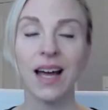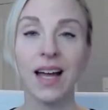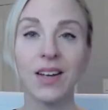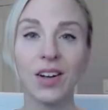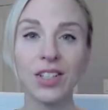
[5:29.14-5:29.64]

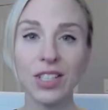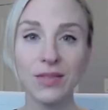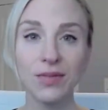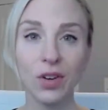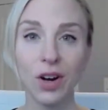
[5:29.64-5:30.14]
not
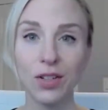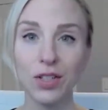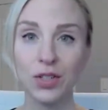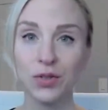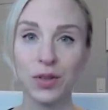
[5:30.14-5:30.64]
just for our
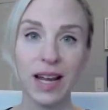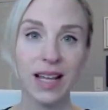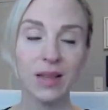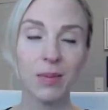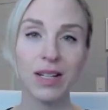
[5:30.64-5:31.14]
strength,